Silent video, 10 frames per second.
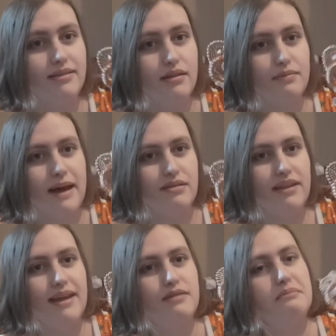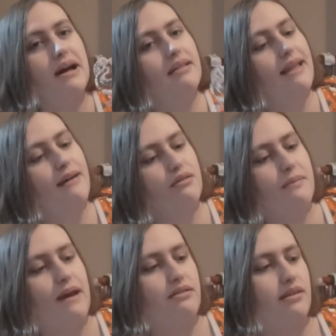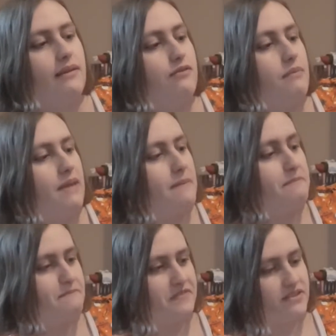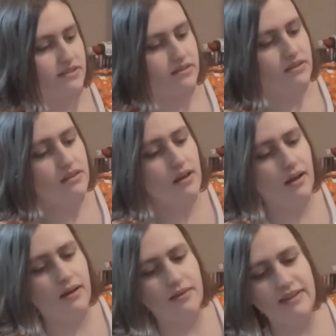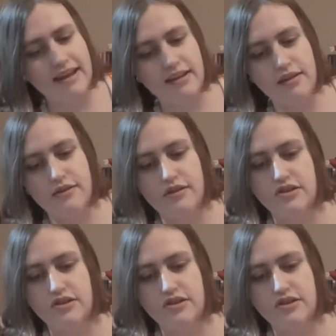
this Passie is my last Passie from them. It is just